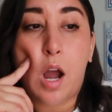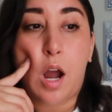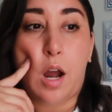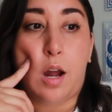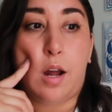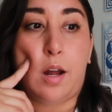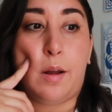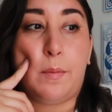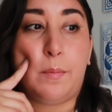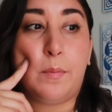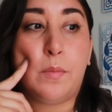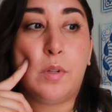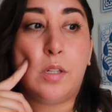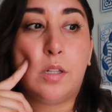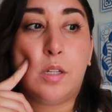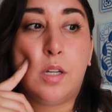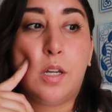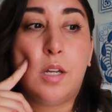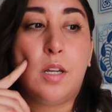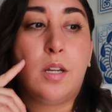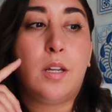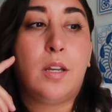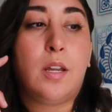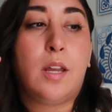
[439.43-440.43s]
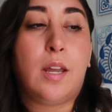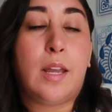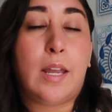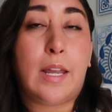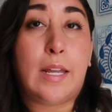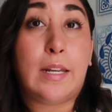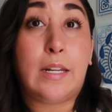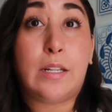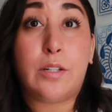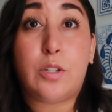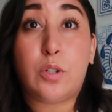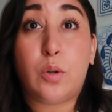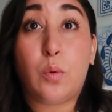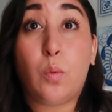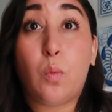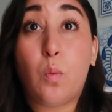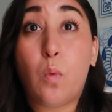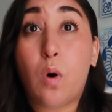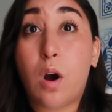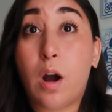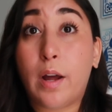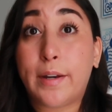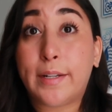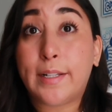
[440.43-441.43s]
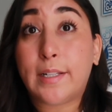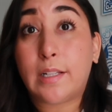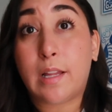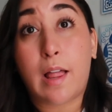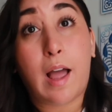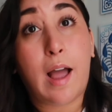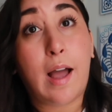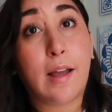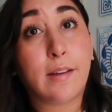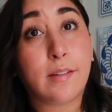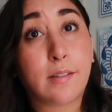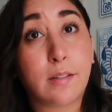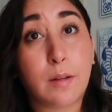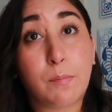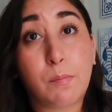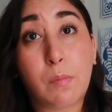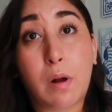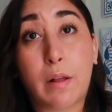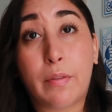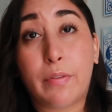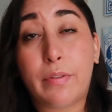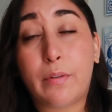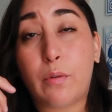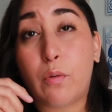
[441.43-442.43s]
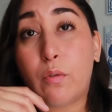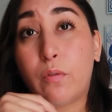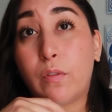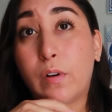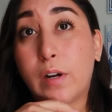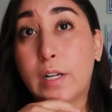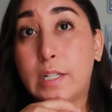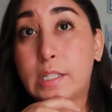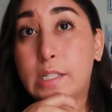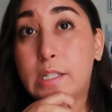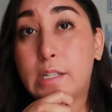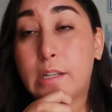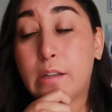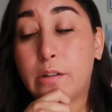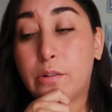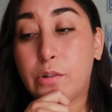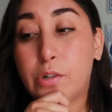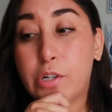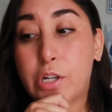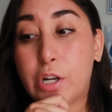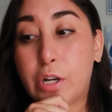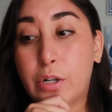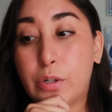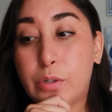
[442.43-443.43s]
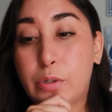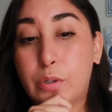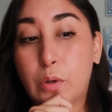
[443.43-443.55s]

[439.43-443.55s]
And I do 1 class a month over on Skillshare.